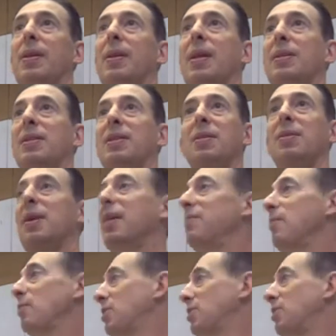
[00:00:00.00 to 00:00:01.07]
That's the kind
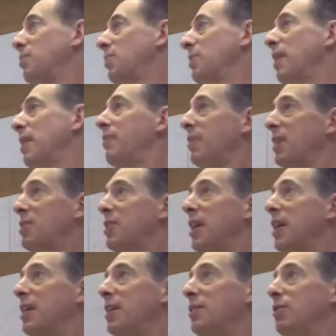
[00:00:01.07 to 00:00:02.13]
of most simple definition
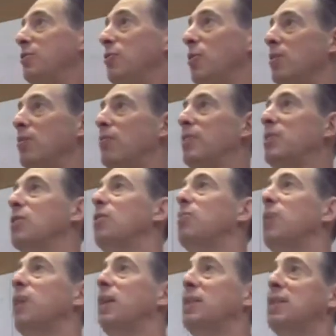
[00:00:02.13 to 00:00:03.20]
I can use for it, the physical
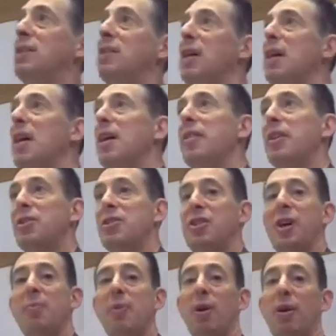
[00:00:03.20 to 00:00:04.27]
places that
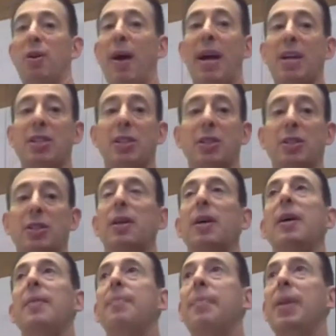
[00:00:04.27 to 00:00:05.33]
shape our interactions.
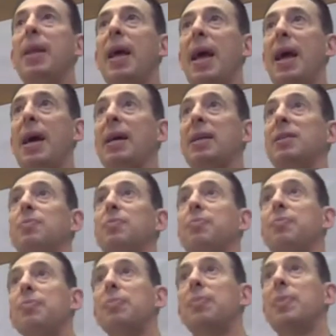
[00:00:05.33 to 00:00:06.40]
And
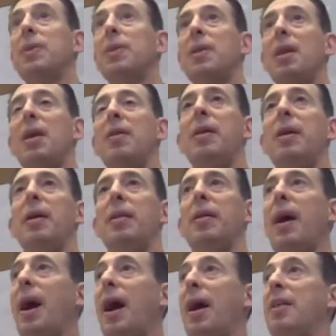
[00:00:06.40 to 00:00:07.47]

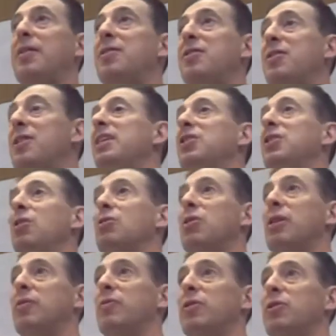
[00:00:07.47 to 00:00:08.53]
I see
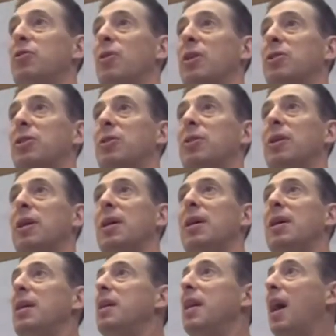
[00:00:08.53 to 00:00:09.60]
social infrastructure
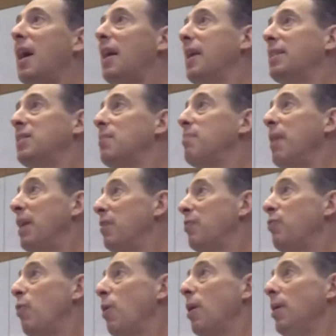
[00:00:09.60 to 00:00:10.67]
not as a
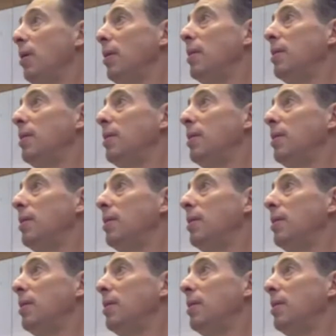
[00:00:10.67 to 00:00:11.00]
metaphor,